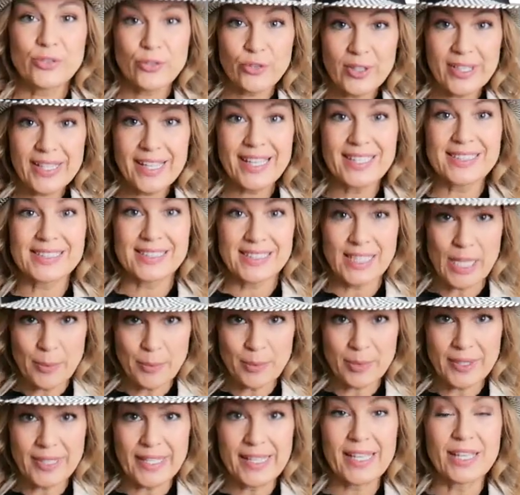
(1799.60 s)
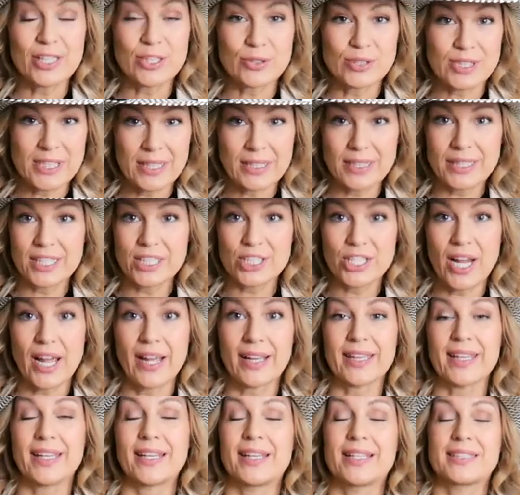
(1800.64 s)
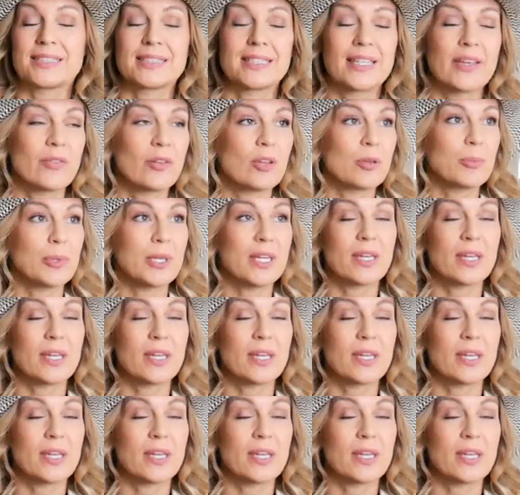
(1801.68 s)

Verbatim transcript: free assembly utility jacket is giving me